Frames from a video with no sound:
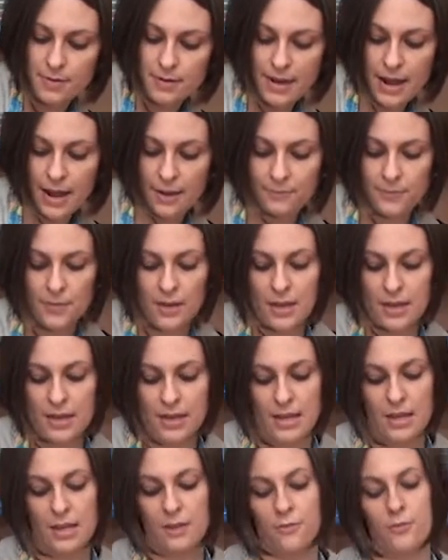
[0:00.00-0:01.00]
Now,
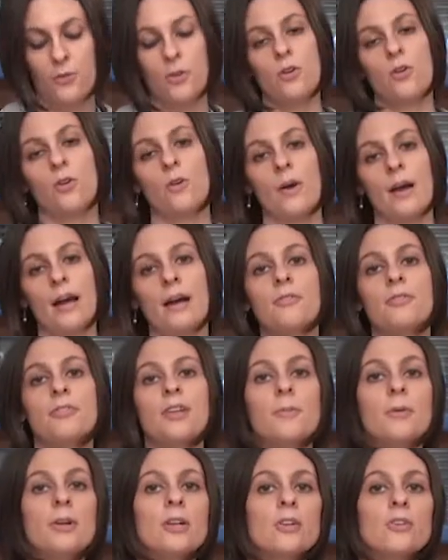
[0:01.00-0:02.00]
if you have
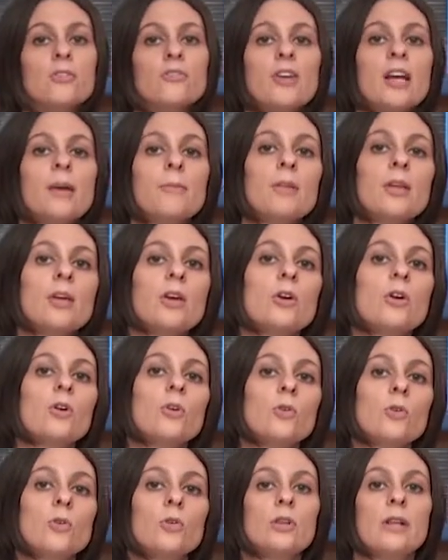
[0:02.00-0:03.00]
someone in your family
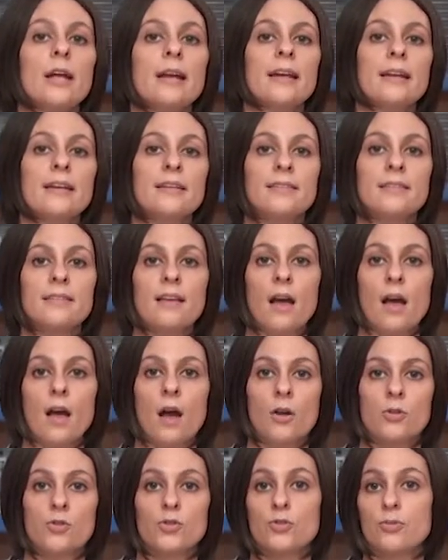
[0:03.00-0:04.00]
who likes
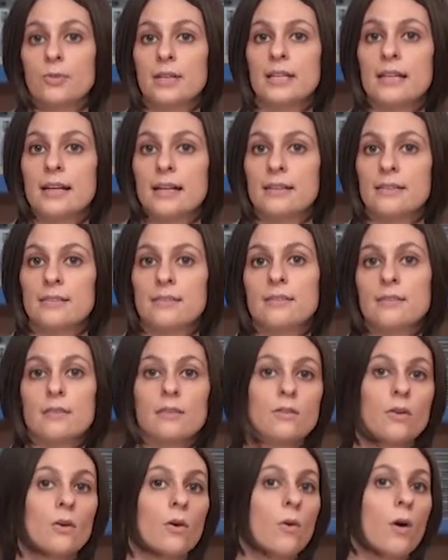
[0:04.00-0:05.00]
tree nuts,
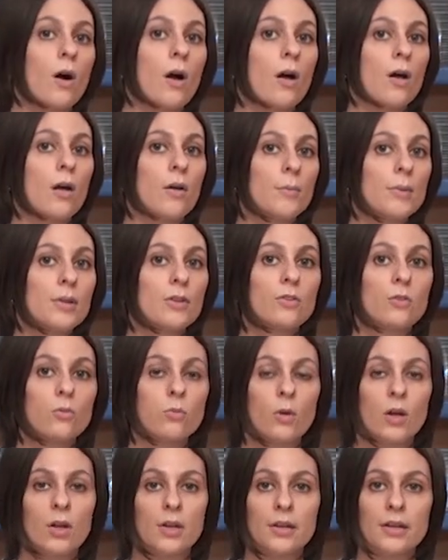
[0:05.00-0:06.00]
so almonds,
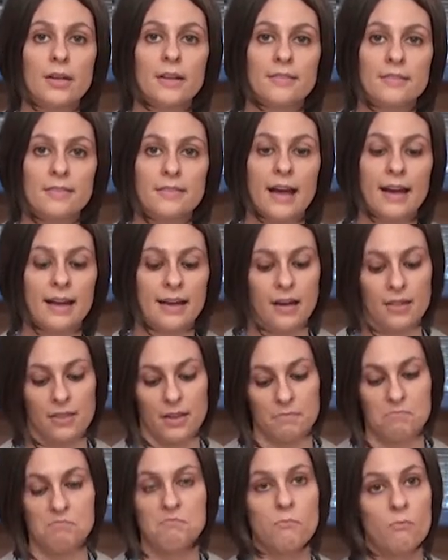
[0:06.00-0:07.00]
walnuts, that kind of
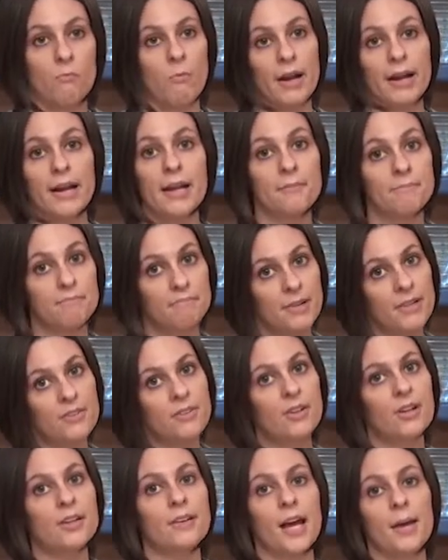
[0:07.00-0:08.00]
thing, right now, that's
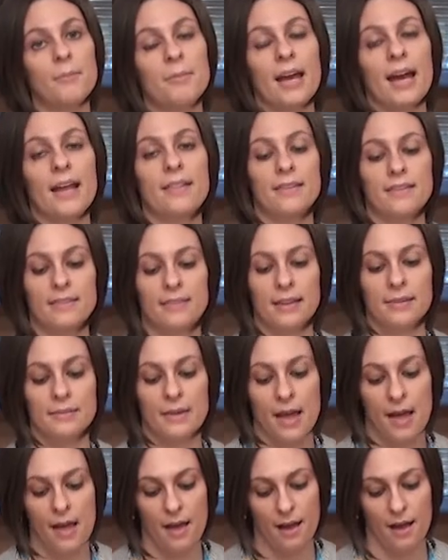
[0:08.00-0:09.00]
a good time to add these in.
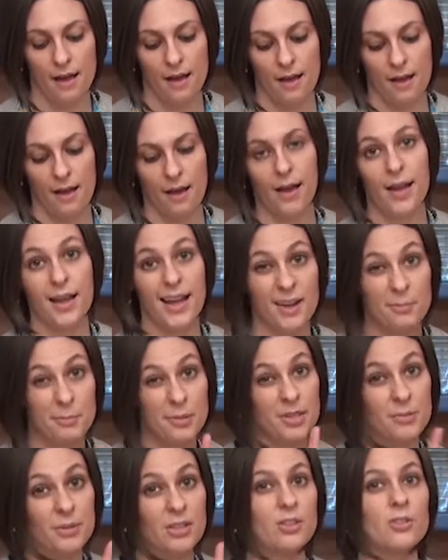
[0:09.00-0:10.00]
I
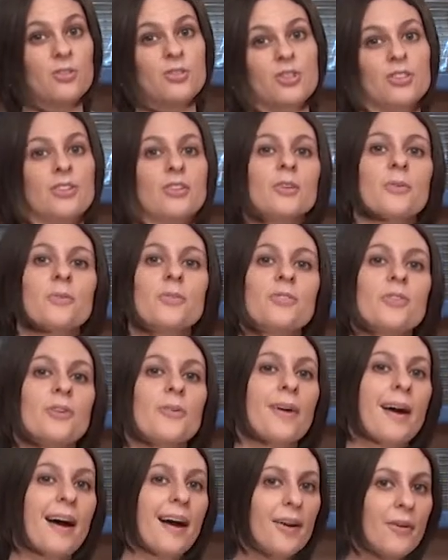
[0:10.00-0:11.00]
happen to be allergic to those,
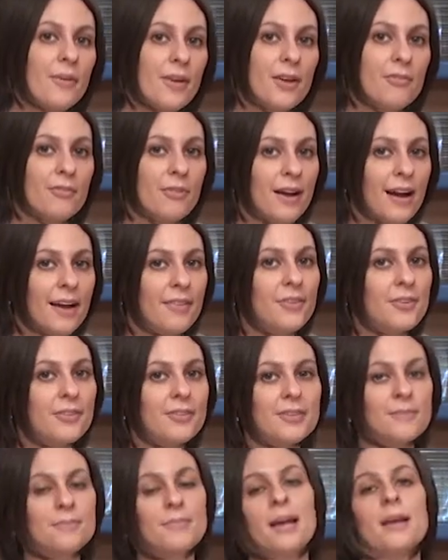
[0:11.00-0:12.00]
so I don't ever add those
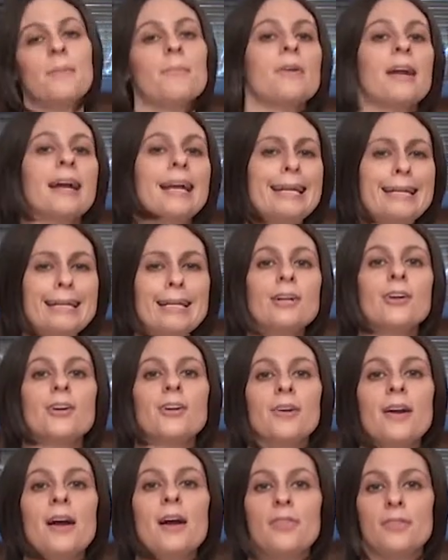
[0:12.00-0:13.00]
in mine, but I
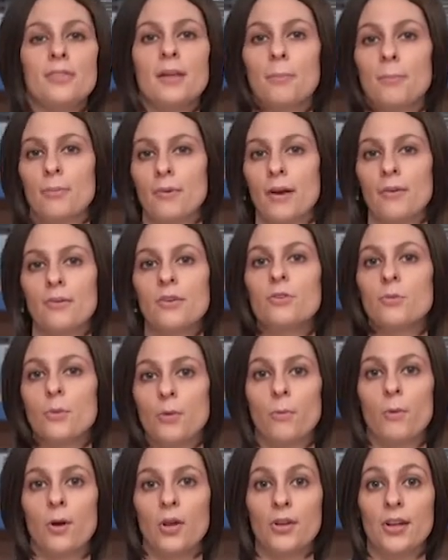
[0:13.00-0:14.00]
hear that brownies
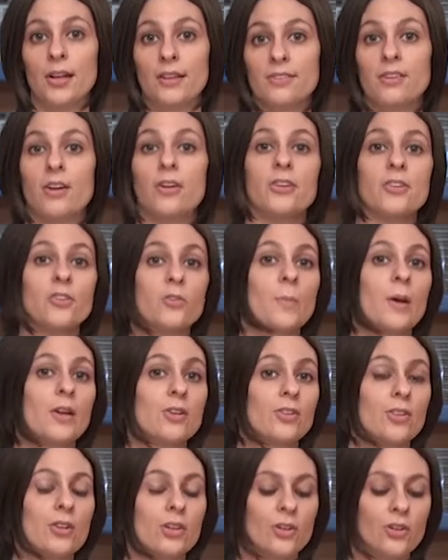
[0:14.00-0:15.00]
with walnuts are
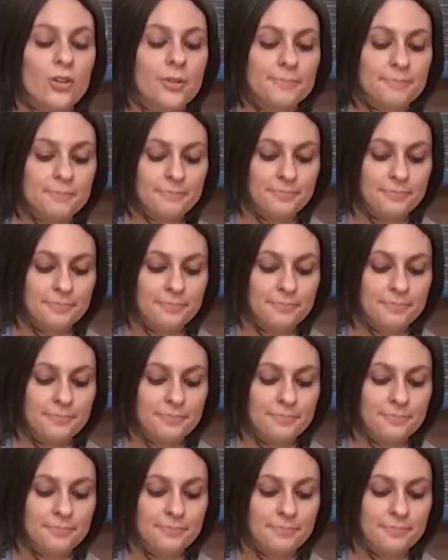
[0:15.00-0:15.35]
especially good.